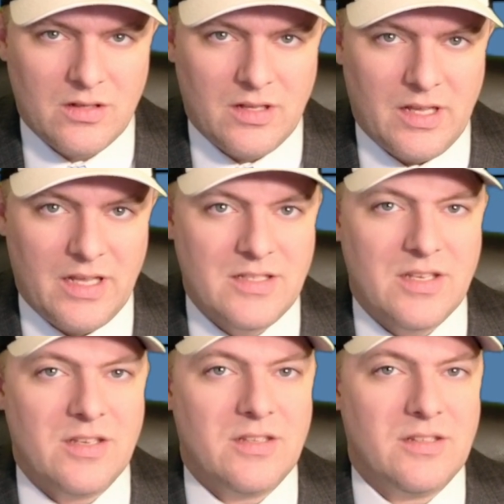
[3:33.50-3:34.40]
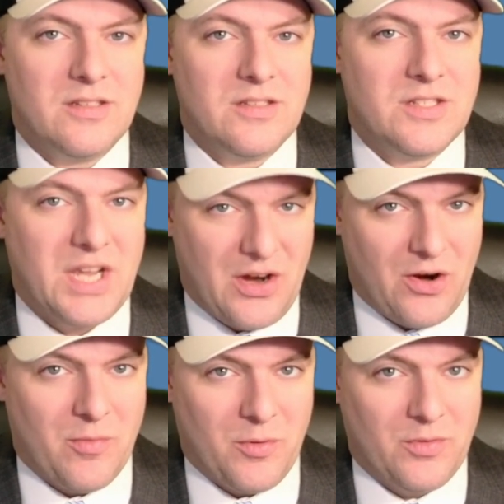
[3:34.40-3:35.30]
This is
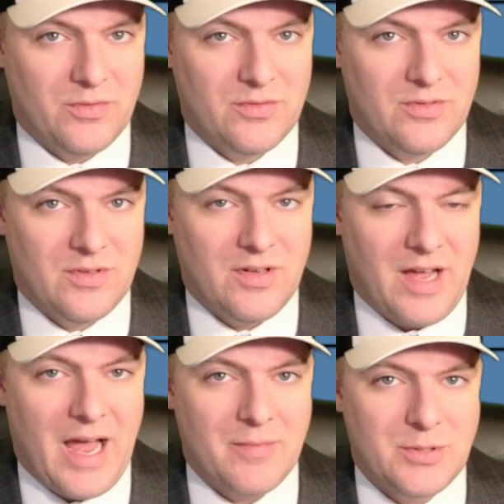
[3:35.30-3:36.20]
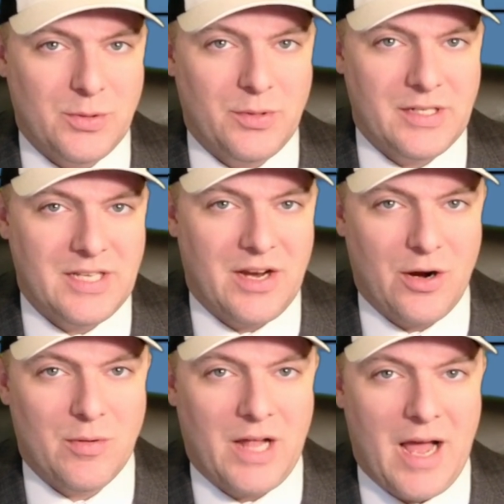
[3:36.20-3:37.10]
terrible. Absolutely terrible.